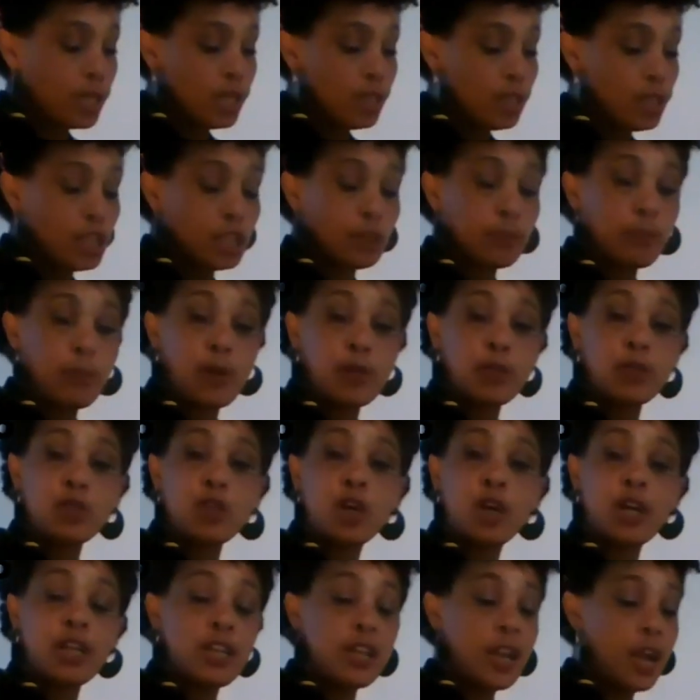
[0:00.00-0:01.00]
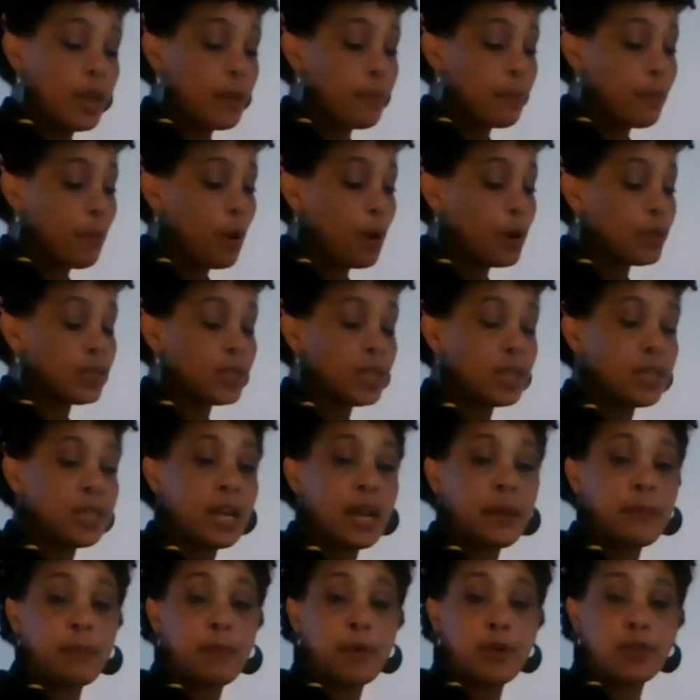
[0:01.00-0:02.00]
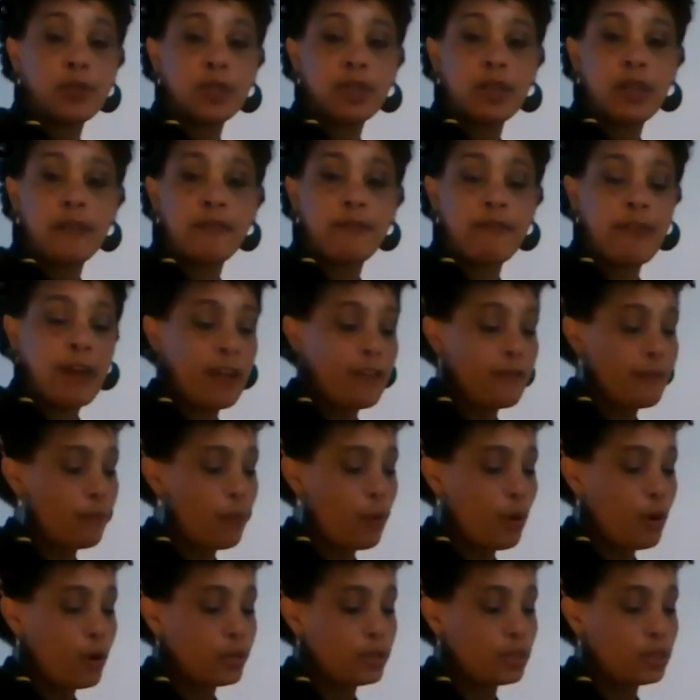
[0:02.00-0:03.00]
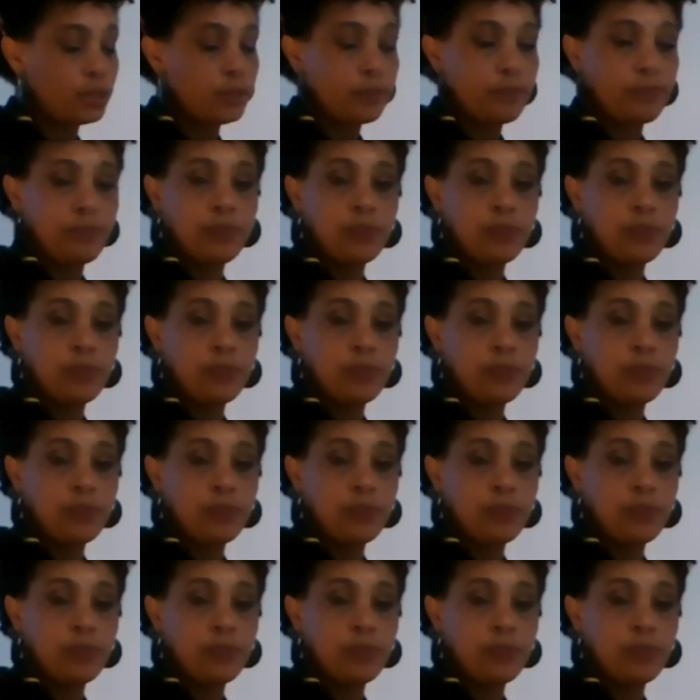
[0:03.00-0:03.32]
This person got 9 parts and that person get 5 parts.